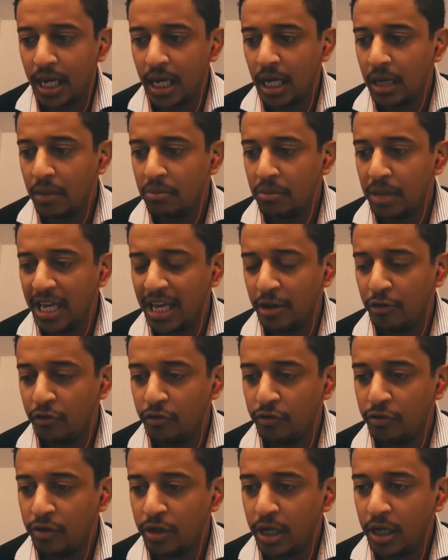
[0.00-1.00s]

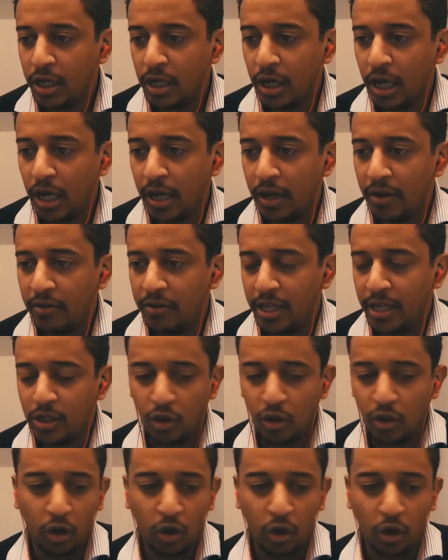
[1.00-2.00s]
if there's
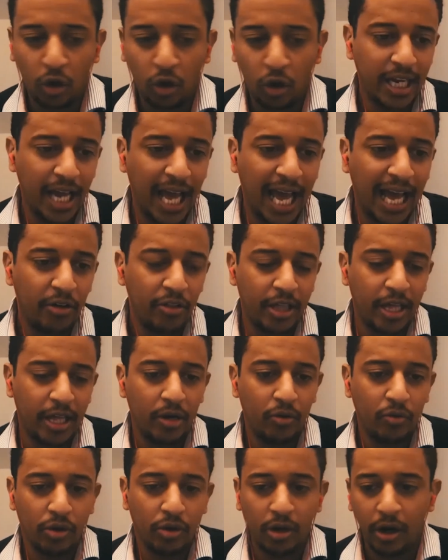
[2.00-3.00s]
content out
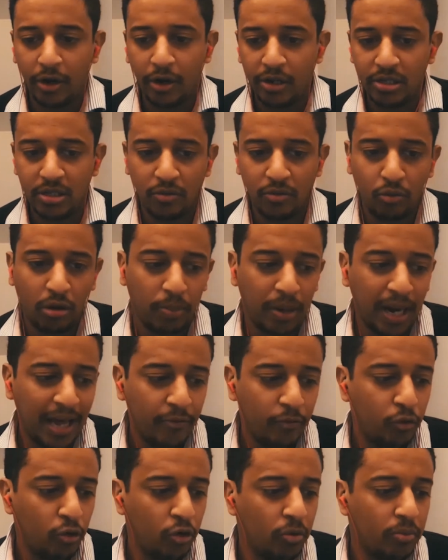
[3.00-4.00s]
there, regardless of what
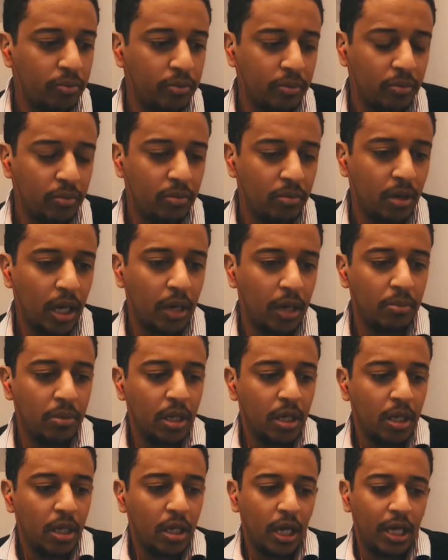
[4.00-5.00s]
platform,
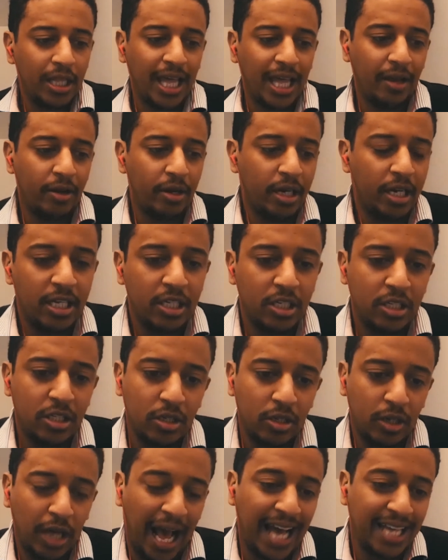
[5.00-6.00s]
that
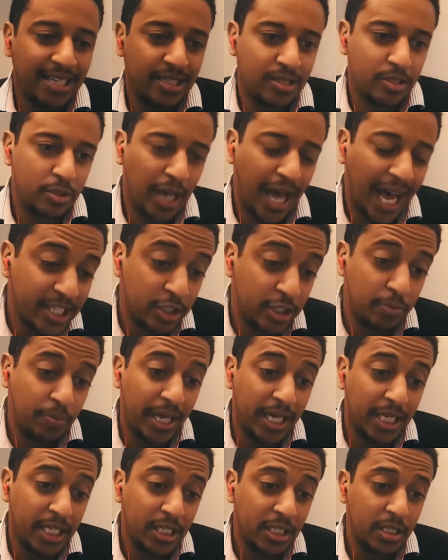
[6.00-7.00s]
has ad
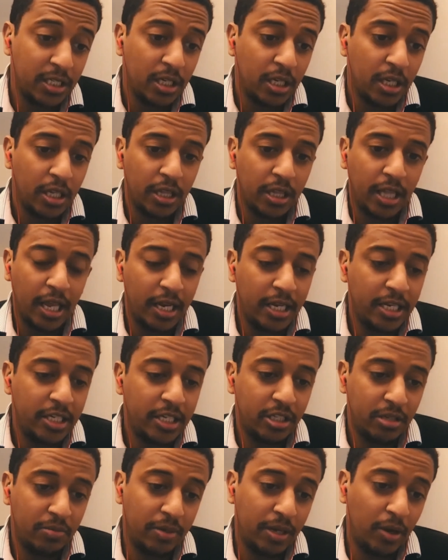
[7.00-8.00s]
space, there needs
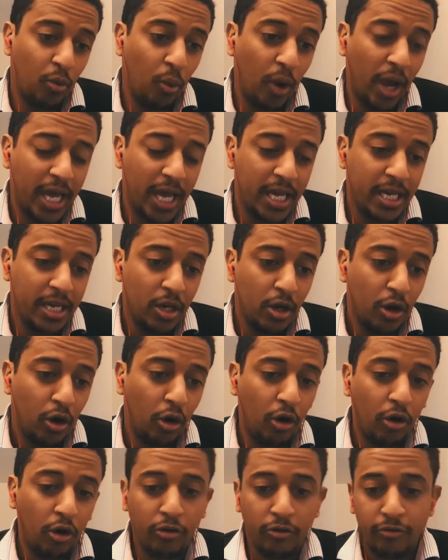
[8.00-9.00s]
to be a way
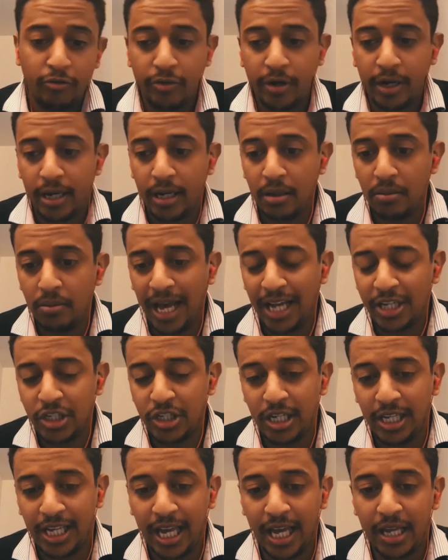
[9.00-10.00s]
of
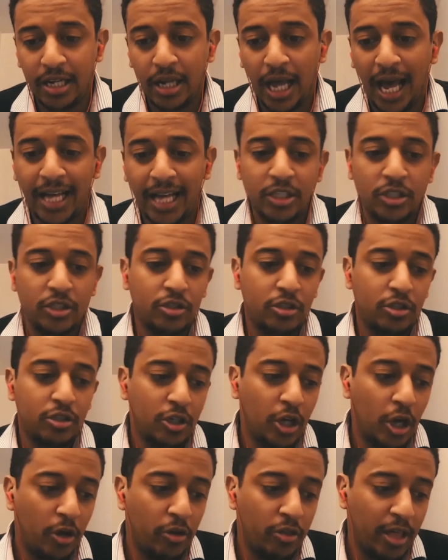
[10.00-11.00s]
actually getting ads to
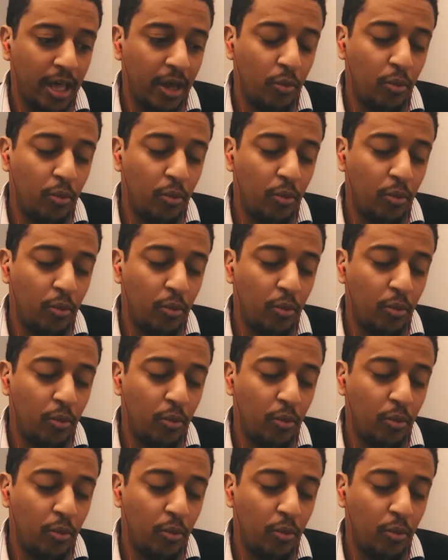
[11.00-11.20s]
go there